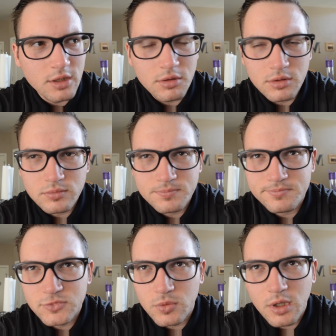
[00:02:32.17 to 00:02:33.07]
another
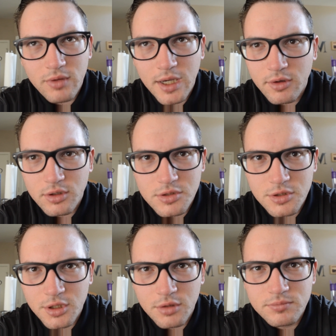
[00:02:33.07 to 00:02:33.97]
twelve hours,
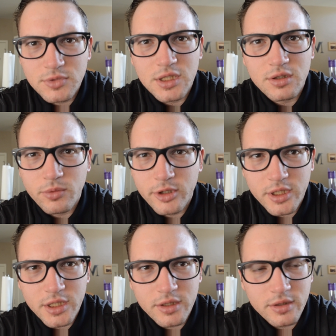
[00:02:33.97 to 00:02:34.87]
you know, getting the
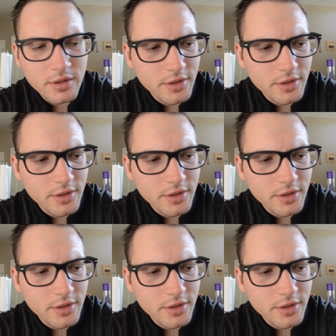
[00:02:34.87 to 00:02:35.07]
work in.